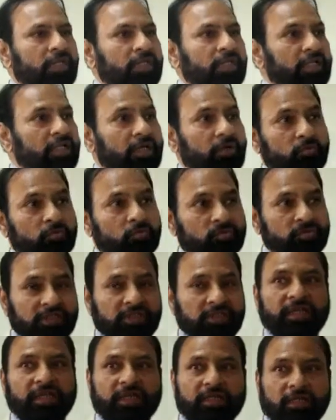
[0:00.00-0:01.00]
And they have to
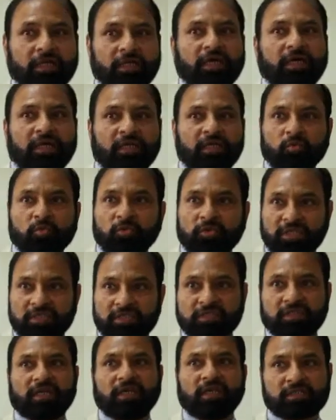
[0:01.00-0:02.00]
see that
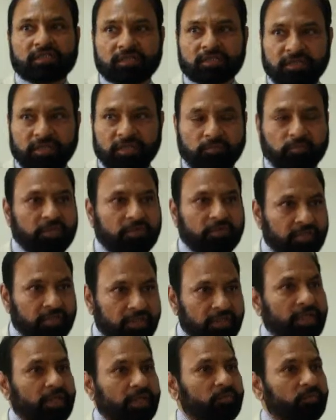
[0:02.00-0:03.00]
harmonious relationship
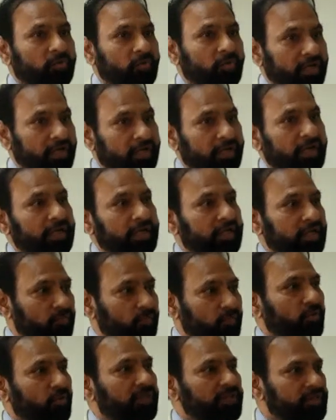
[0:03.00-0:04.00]
between employer and
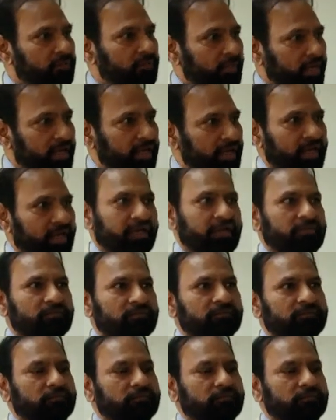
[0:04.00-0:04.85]
employees maintained.